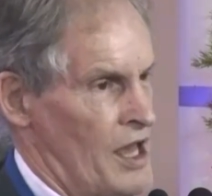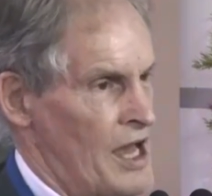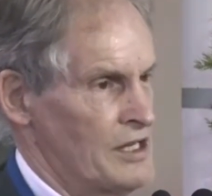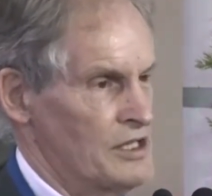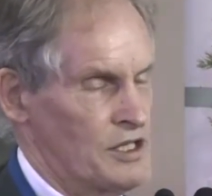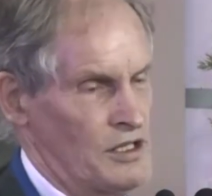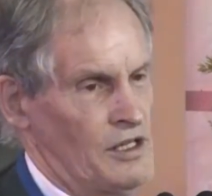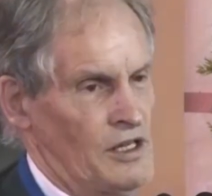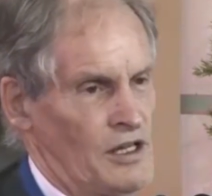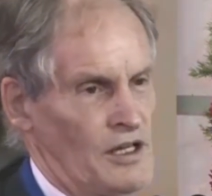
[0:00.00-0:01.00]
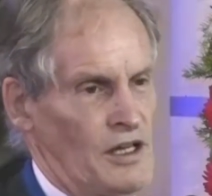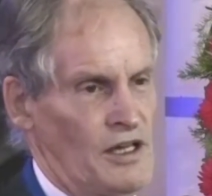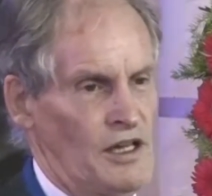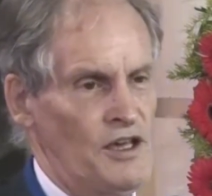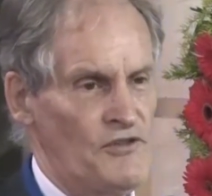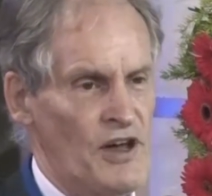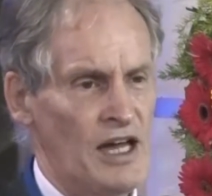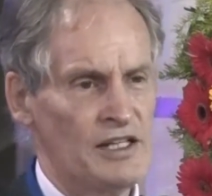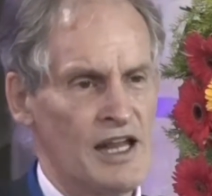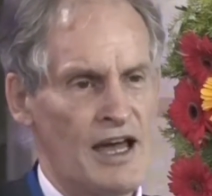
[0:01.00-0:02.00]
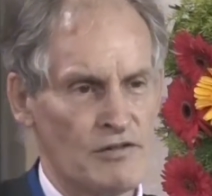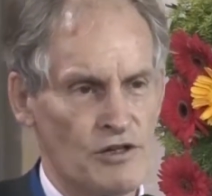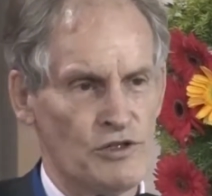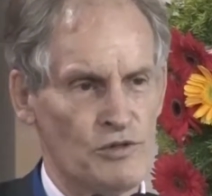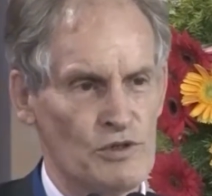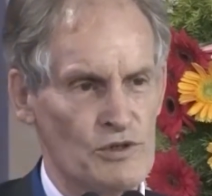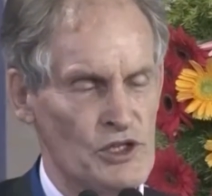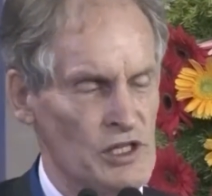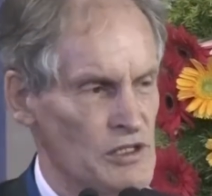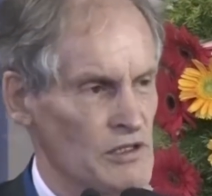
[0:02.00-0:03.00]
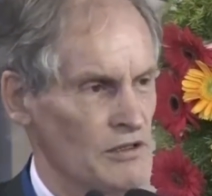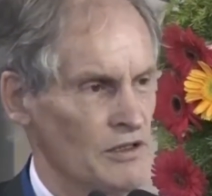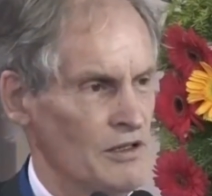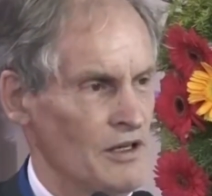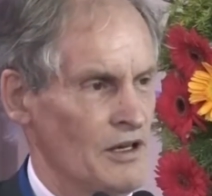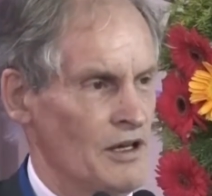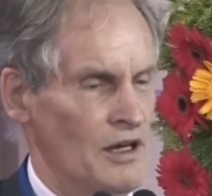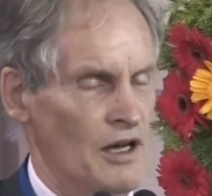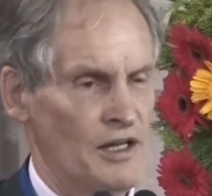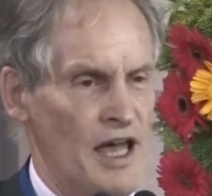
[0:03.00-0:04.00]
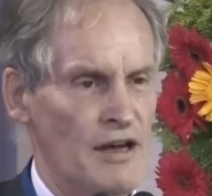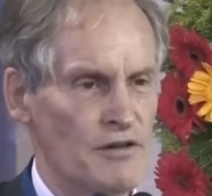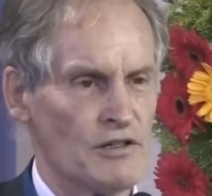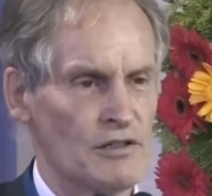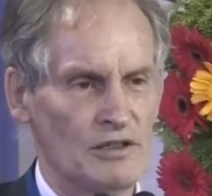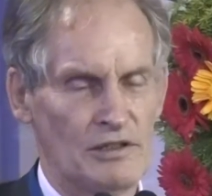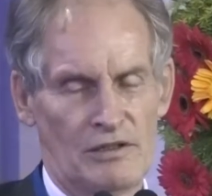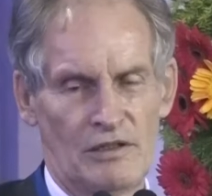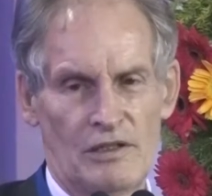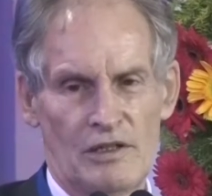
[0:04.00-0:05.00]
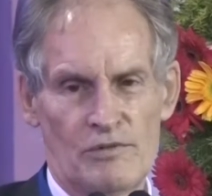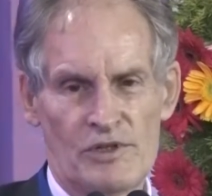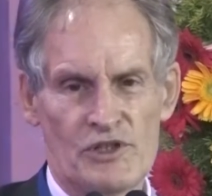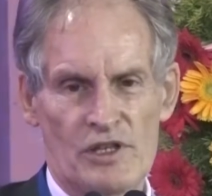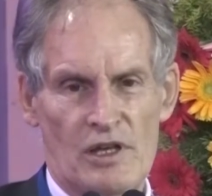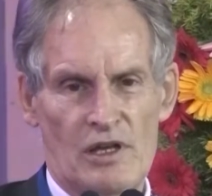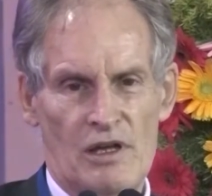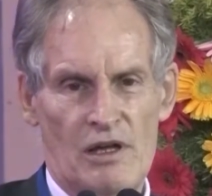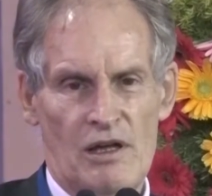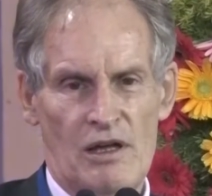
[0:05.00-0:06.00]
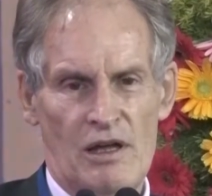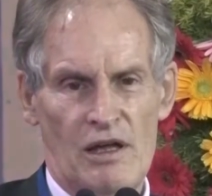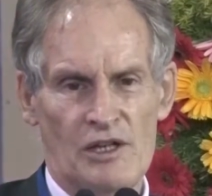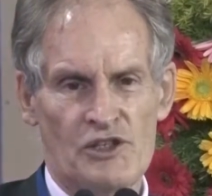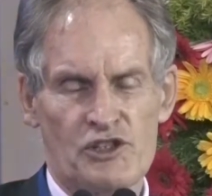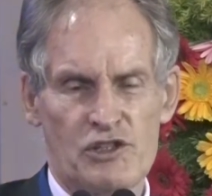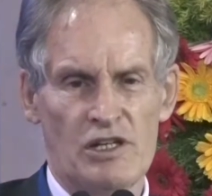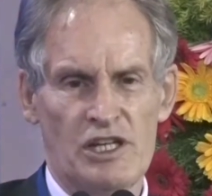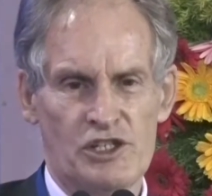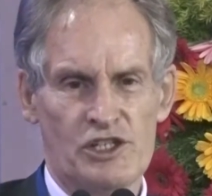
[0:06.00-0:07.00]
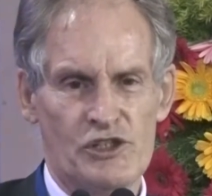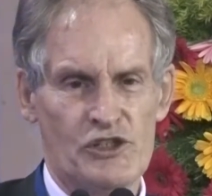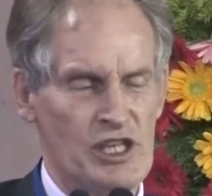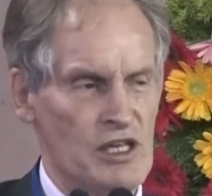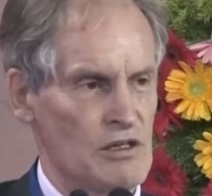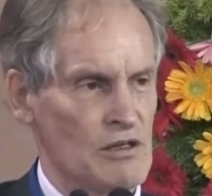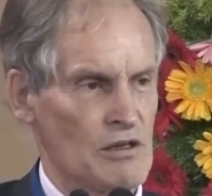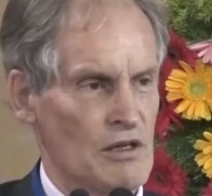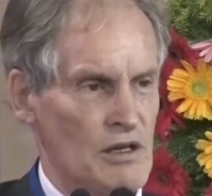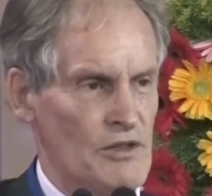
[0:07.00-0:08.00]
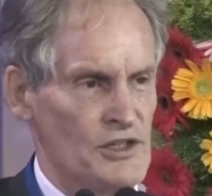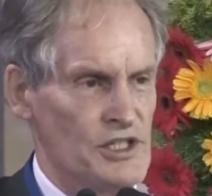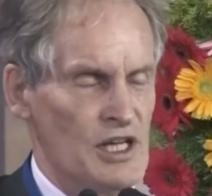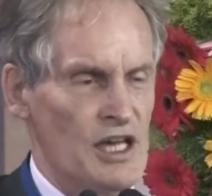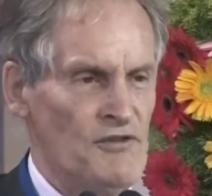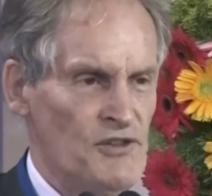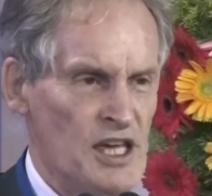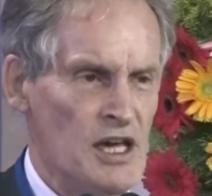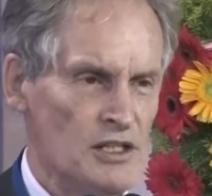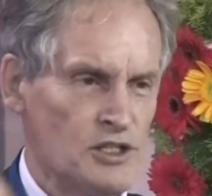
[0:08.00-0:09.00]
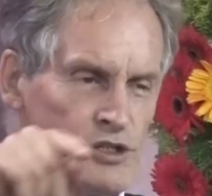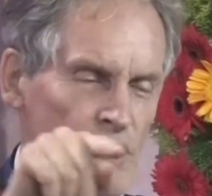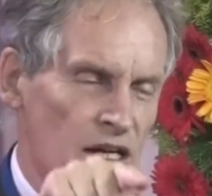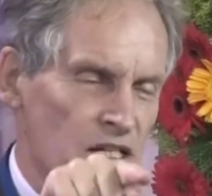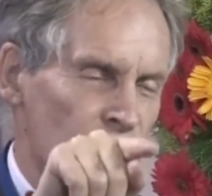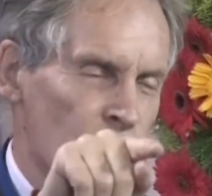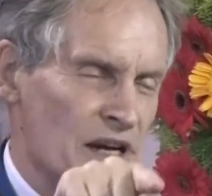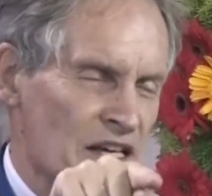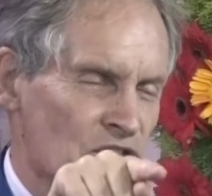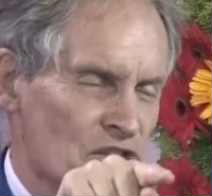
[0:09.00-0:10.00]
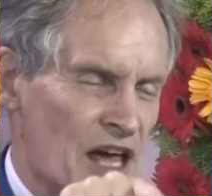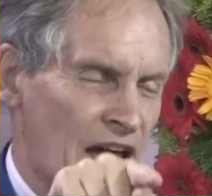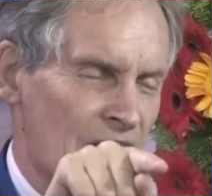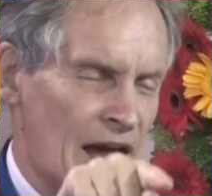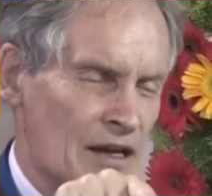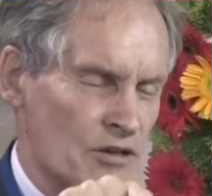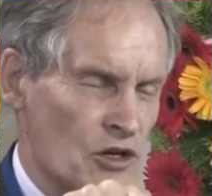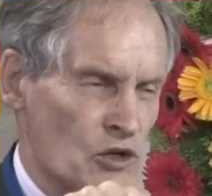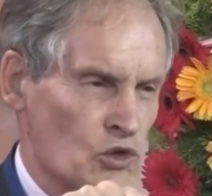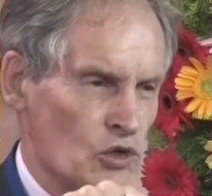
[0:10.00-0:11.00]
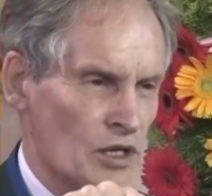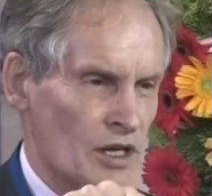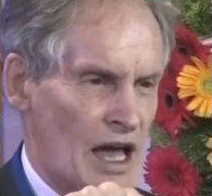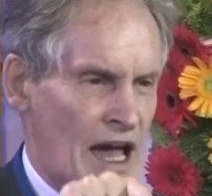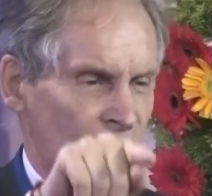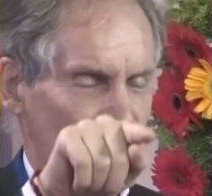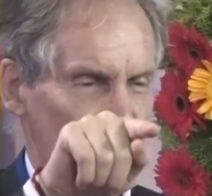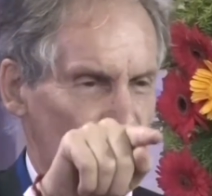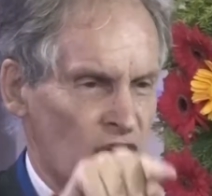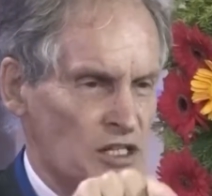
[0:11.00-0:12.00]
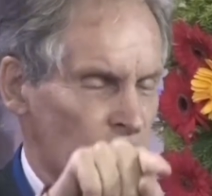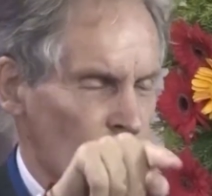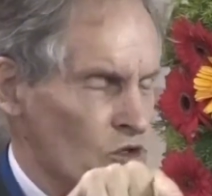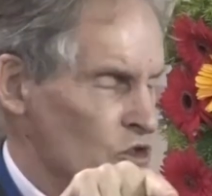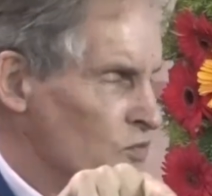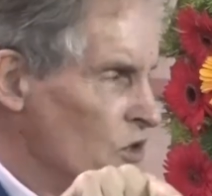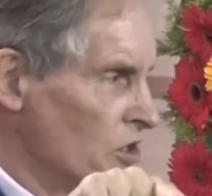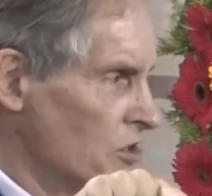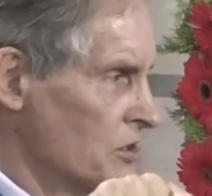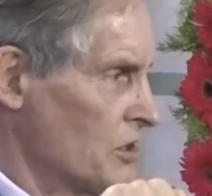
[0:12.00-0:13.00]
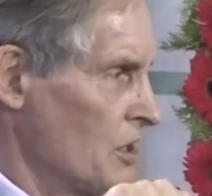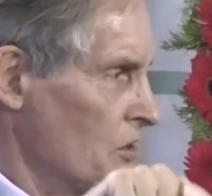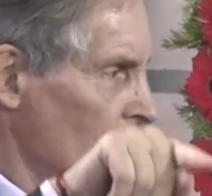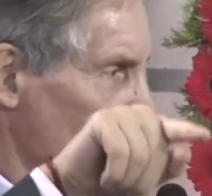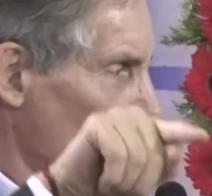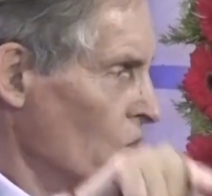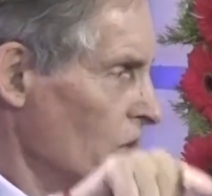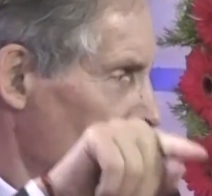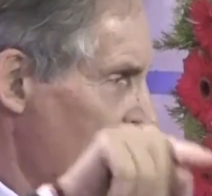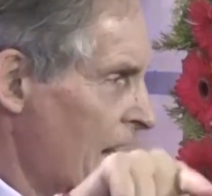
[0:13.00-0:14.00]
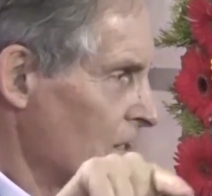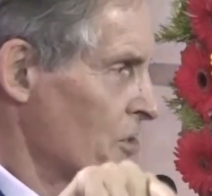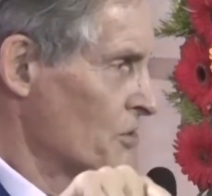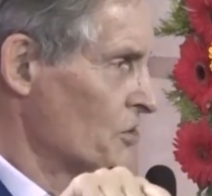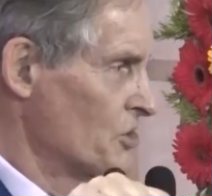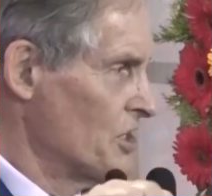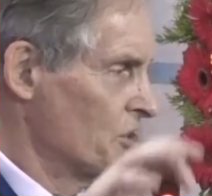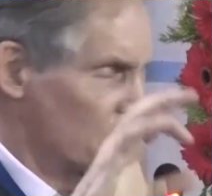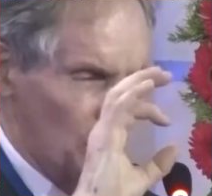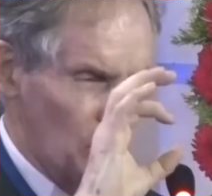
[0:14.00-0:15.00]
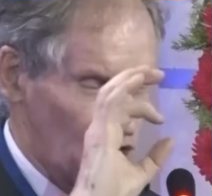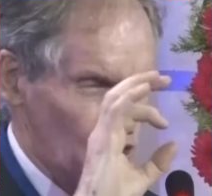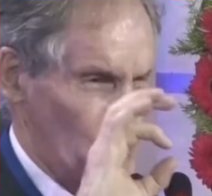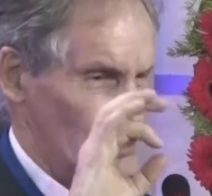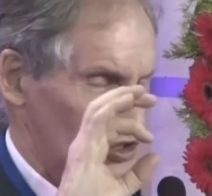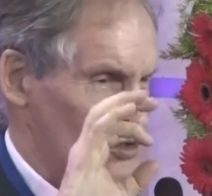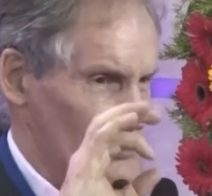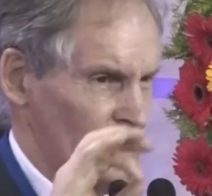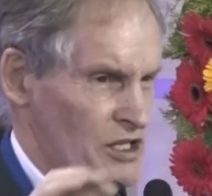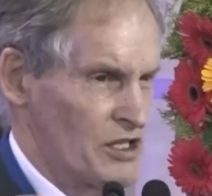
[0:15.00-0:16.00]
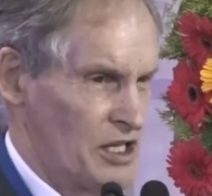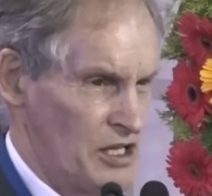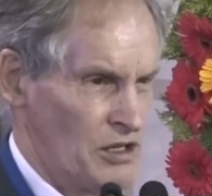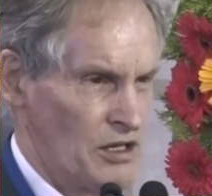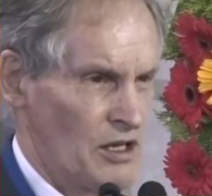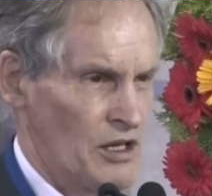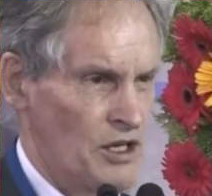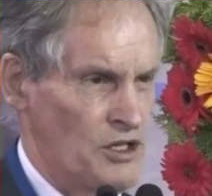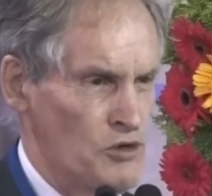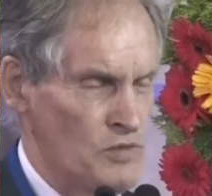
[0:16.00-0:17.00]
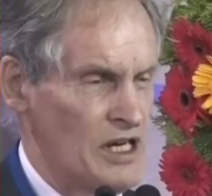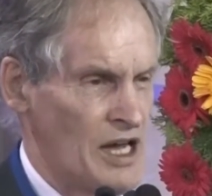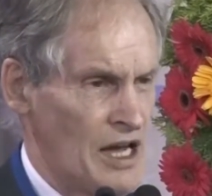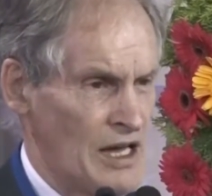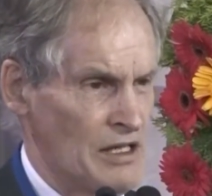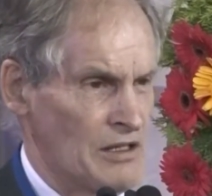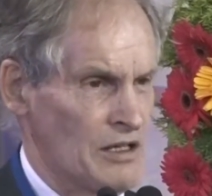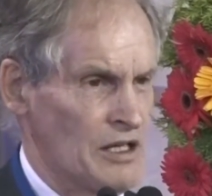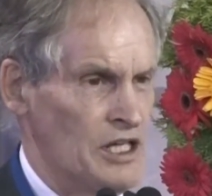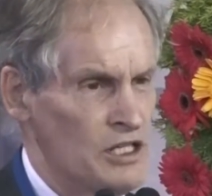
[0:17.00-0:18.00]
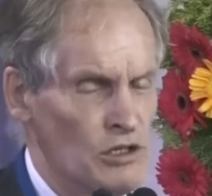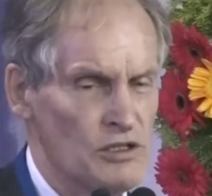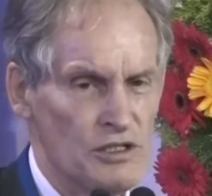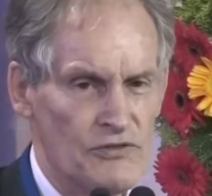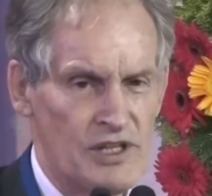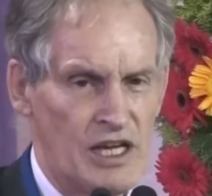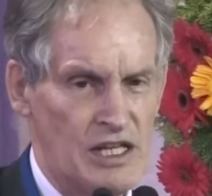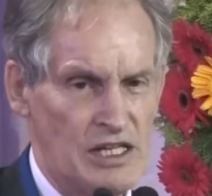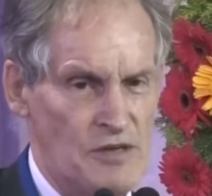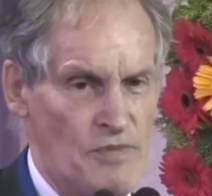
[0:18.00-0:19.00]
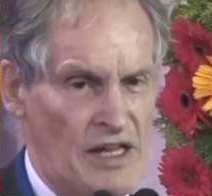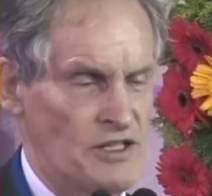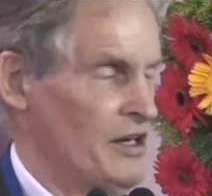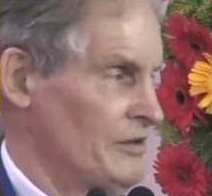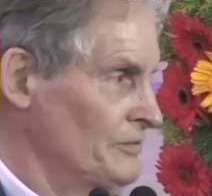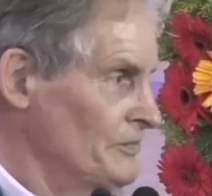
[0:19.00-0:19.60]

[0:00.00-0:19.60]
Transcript: And he fired an arrow towards it, and Herigl was astonished to see that if he had tried to place that arrow at the centermost point with all the accuracy that he could using the human eye, he couldn't have done any better.